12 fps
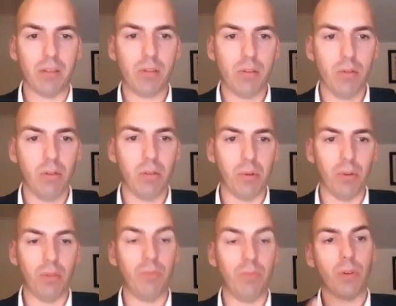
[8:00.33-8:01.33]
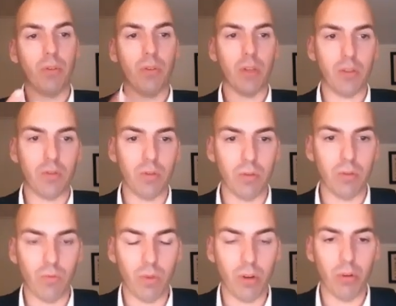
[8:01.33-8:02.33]
that's suitable according to
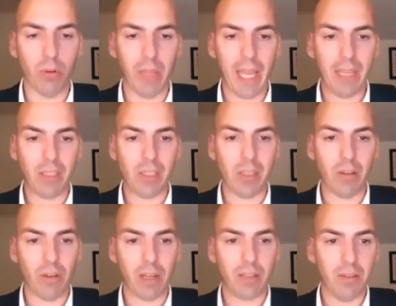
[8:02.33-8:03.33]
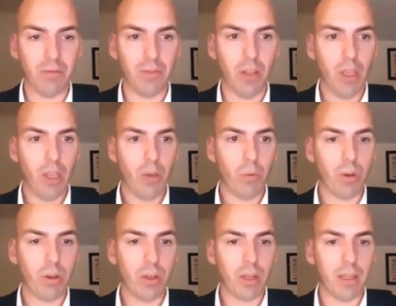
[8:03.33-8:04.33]
Renewable Energy Directive,
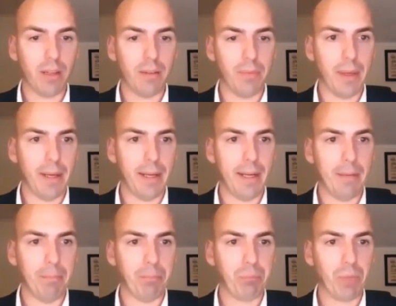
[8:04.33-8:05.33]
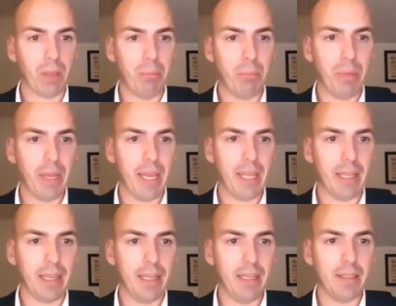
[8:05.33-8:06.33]
we're gonna pay
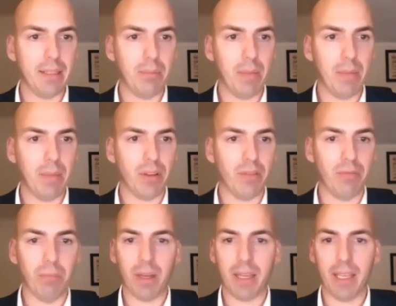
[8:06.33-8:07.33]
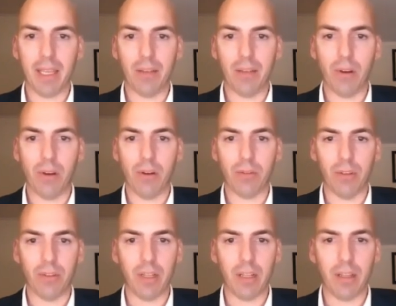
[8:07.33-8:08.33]
the least amount of money in
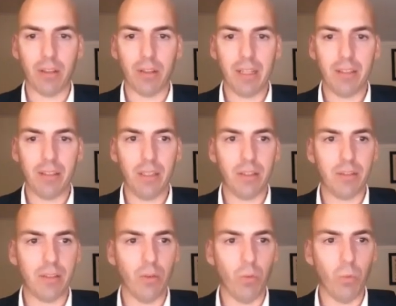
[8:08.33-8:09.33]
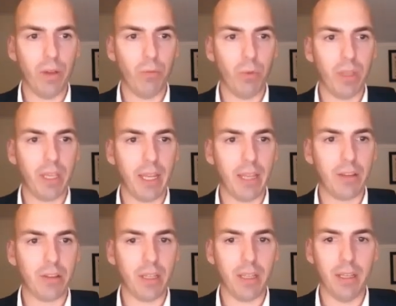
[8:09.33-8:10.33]
total. So let's see until when we can
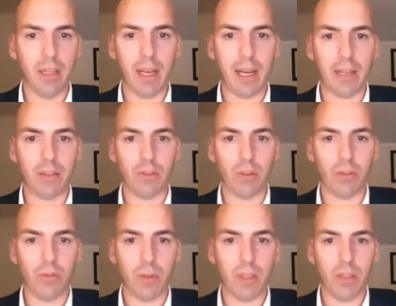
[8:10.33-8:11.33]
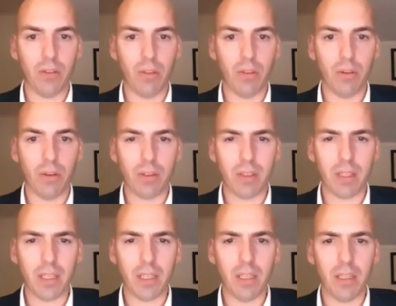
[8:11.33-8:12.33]
actually, so
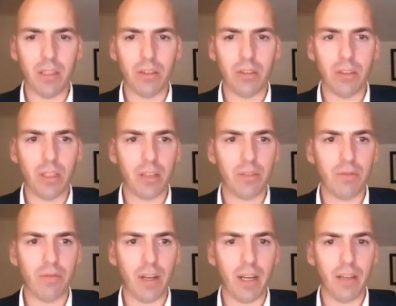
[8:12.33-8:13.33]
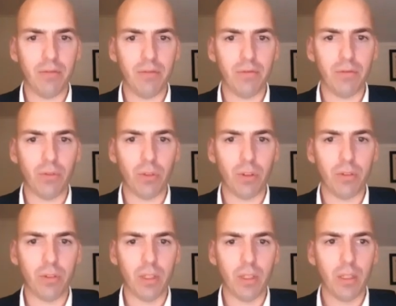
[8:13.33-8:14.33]
2036, 5, 4,